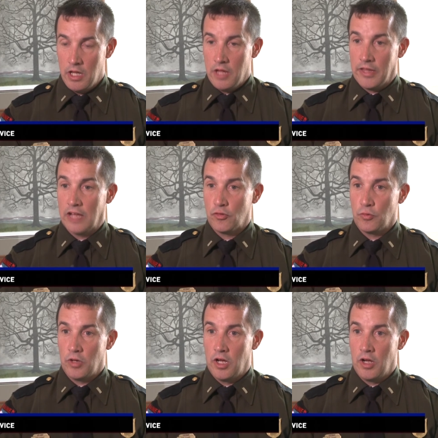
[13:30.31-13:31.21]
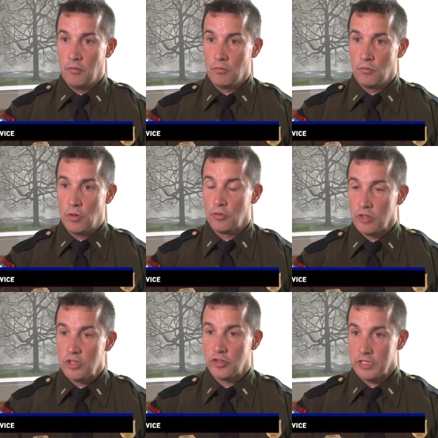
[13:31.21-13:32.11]
That's um, what was
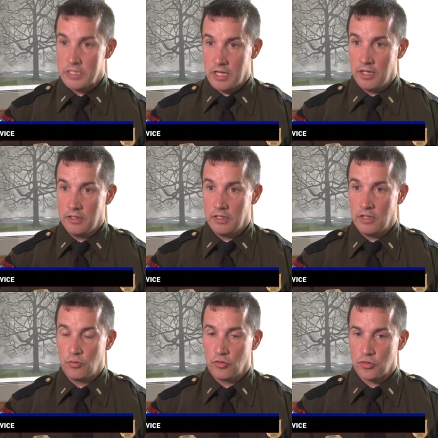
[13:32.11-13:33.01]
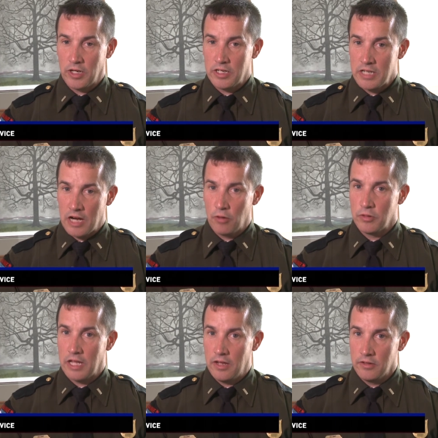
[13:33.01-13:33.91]
initially done in this was try to narrow
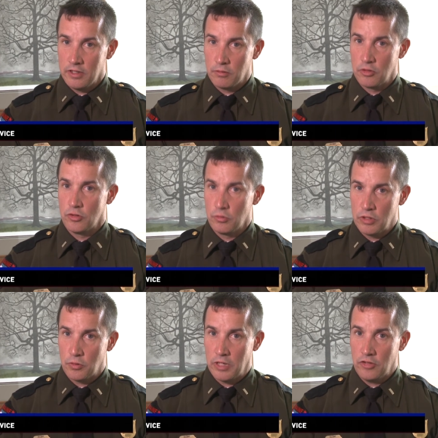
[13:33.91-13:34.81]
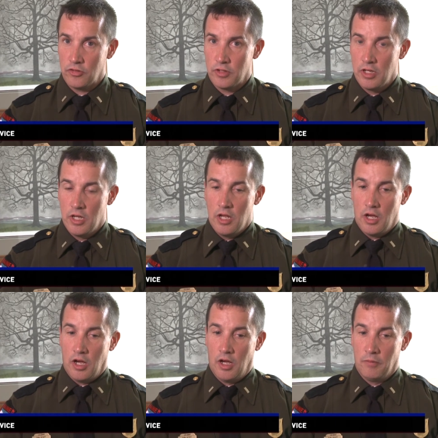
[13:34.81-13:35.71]
down the original request.
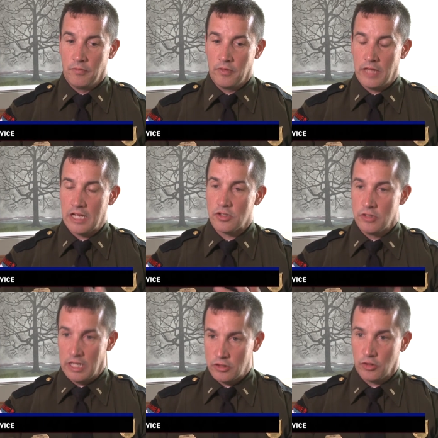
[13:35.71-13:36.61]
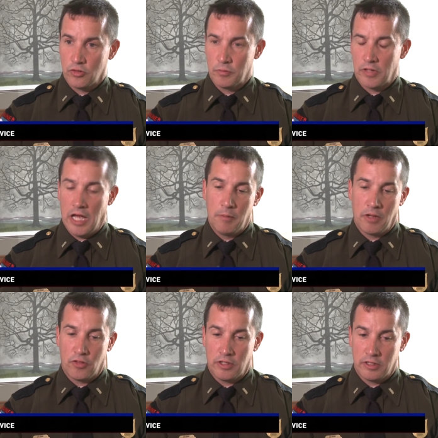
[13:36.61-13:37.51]
Um, that, that took some time, and I
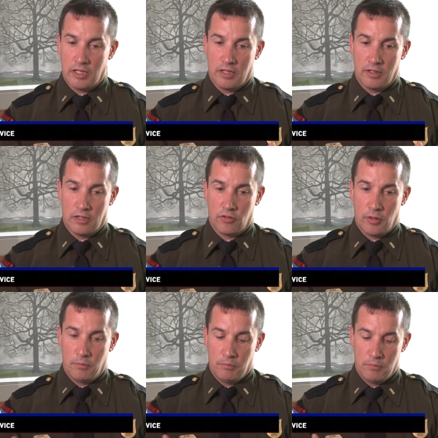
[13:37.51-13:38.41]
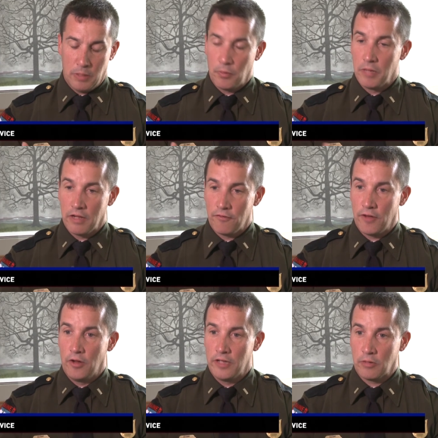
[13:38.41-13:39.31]
think that, that some people may have
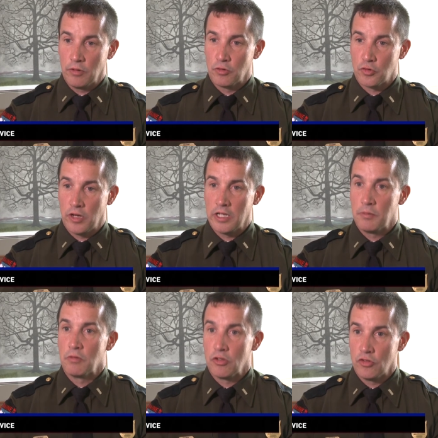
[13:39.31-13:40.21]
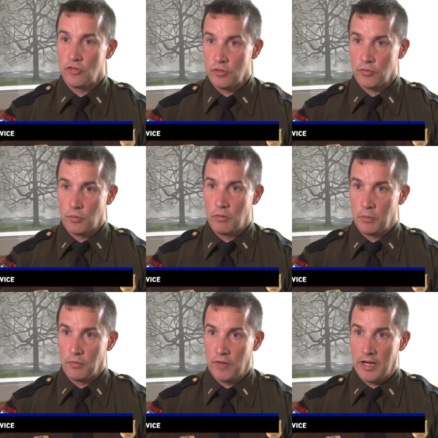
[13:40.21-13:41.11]
felt like we were trying to be resistant for what we
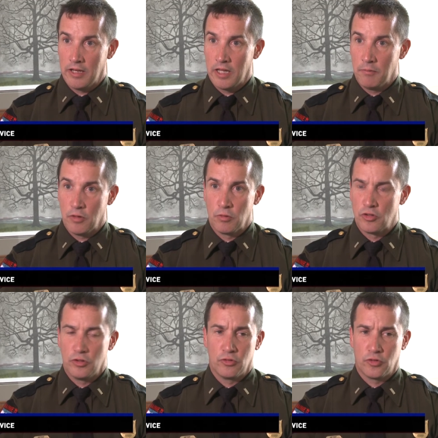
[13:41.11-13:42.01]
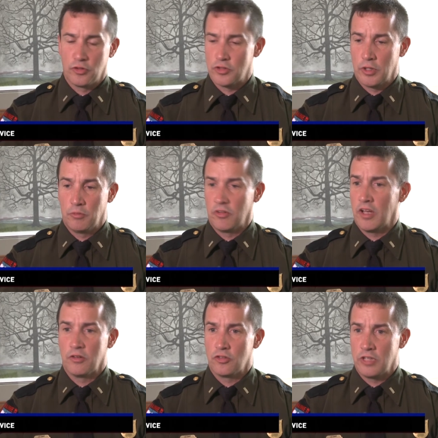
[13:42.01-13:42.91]
provided them. The original search terms, as I
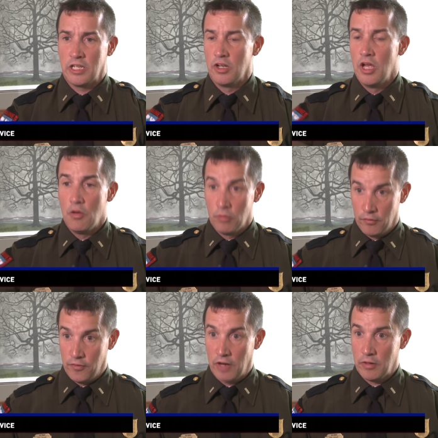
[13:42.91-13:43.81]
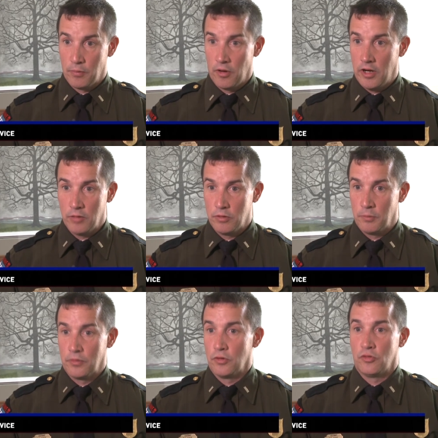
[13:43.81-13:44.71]
understand it, were very broad and would have
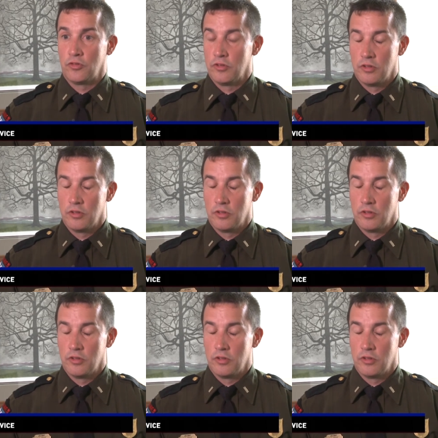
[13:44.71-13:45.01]
produced